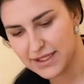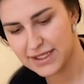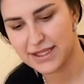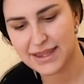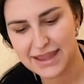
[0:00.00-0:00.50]

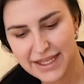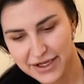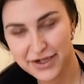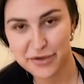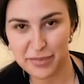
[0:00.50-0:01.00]
and lay
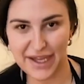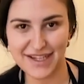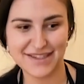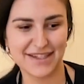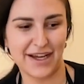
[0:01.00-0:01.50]
her back
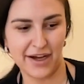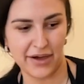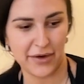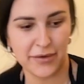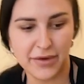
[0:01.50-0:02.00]

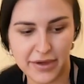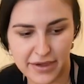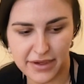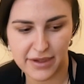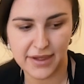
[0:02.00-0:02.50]
down.
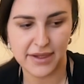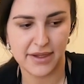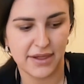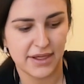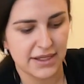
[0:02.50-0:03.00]

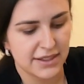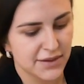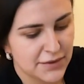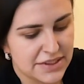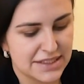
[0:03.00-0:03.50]
You
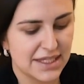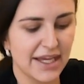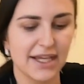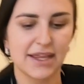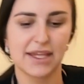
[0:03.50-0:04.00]
want to
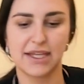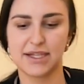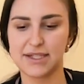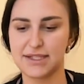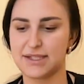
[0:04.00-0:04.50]
take
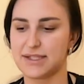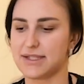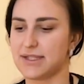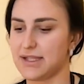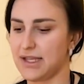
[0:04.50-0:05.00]

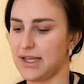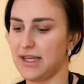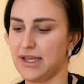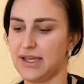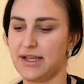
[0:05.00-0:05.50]
this,
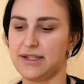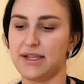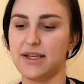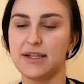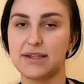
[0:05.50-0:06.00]
and
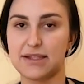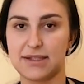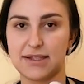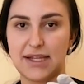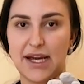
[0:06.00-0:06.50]
this
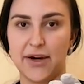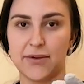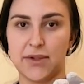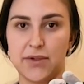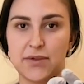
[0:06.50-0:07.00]
is how
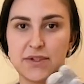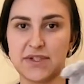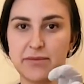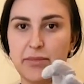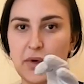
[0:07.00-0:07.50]
you
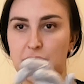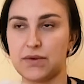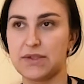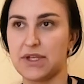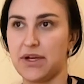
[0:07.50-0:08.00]

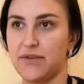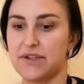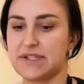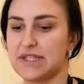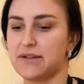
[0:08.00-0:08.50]
dispose of
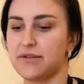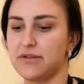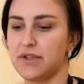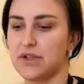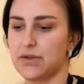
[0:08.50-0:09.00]
your single
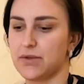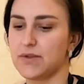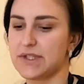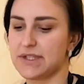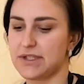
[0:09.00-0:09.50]

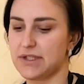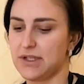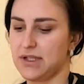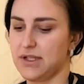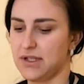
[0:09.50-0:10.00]
use.
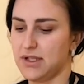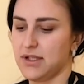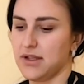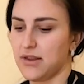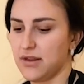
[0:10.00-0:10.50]

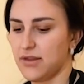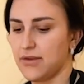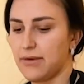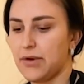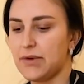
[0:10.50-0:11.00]

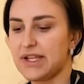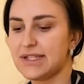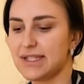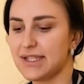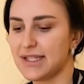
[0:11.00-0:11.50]
Throw it
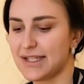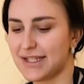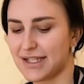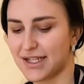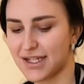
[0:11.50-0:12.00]
into
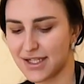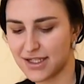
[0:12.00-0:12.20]
here,